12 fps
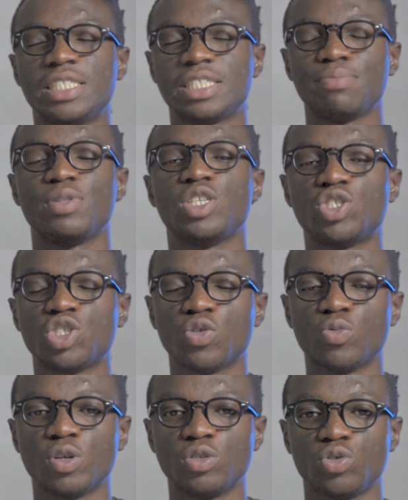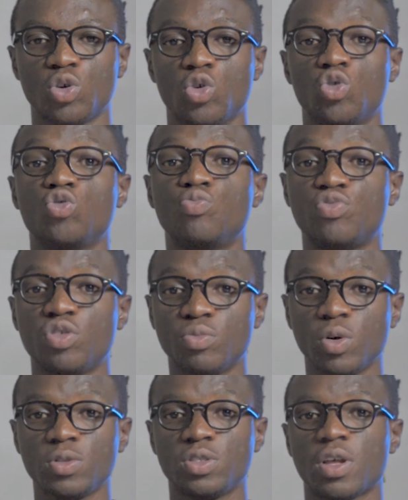is simply someone who
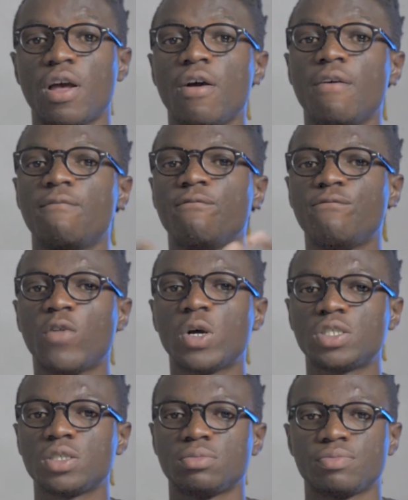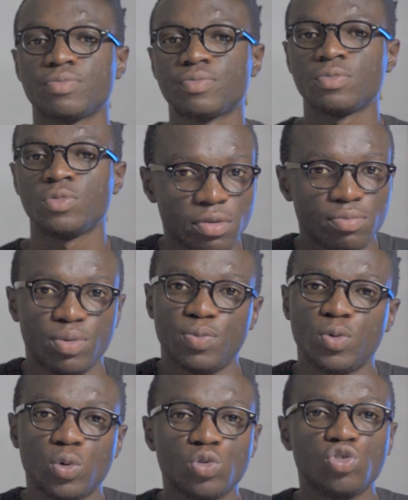promotes fraud.
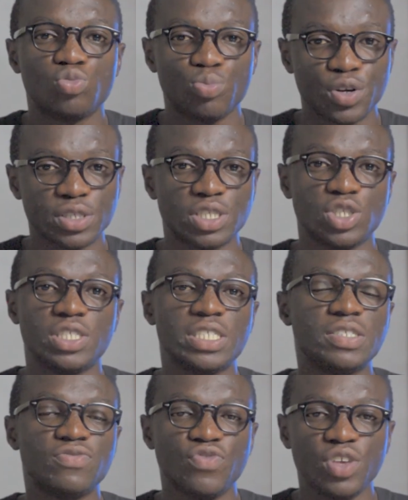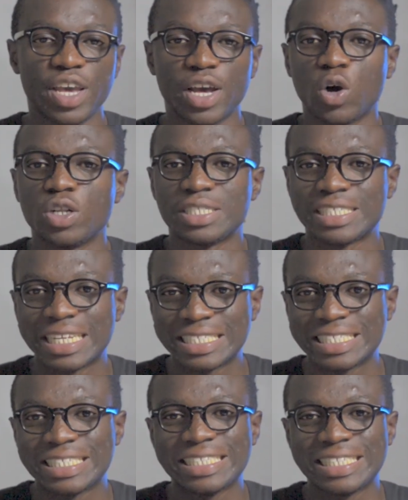People who spread this fear,
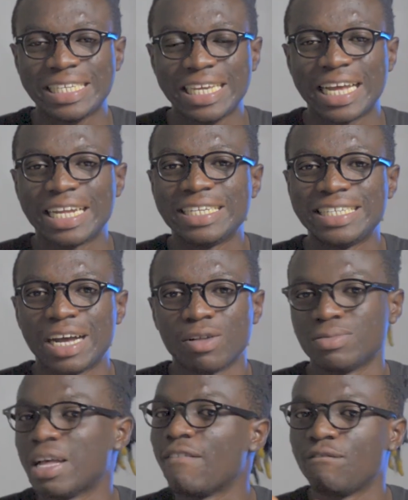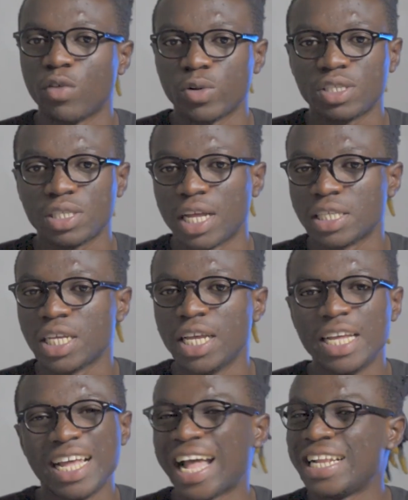uncertainty, and doubt are fraudsters.
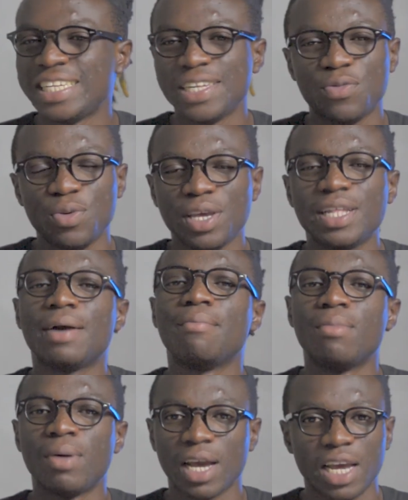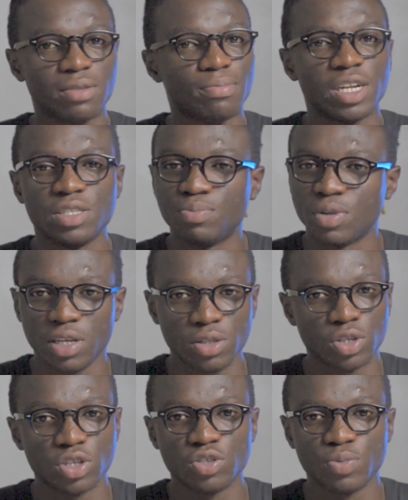And in a way, they are market
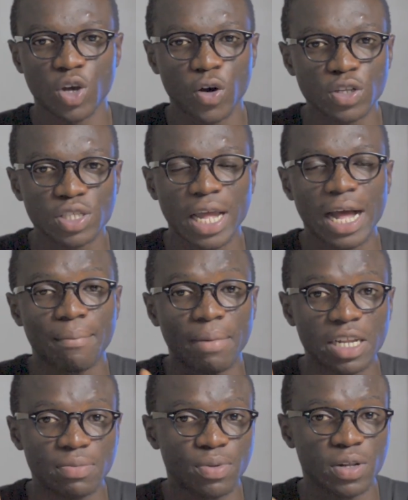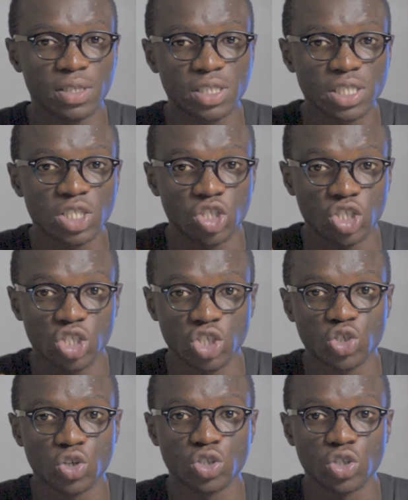manipulators because they are manipulating the
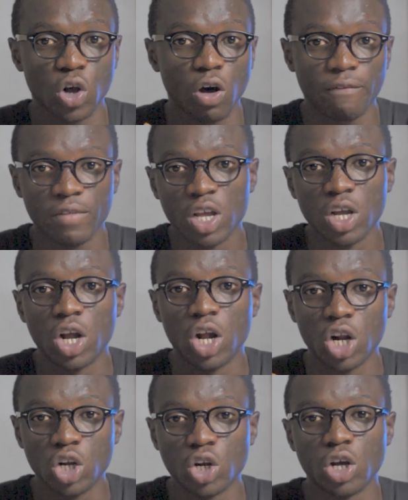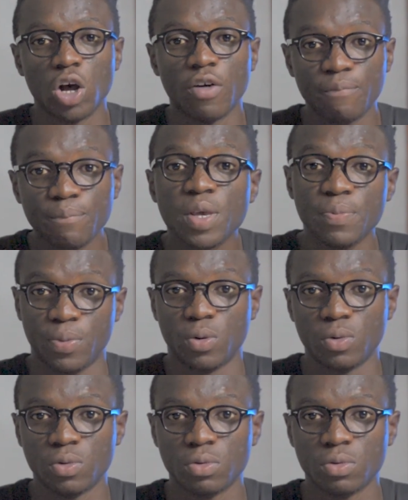decisions of a lot of people,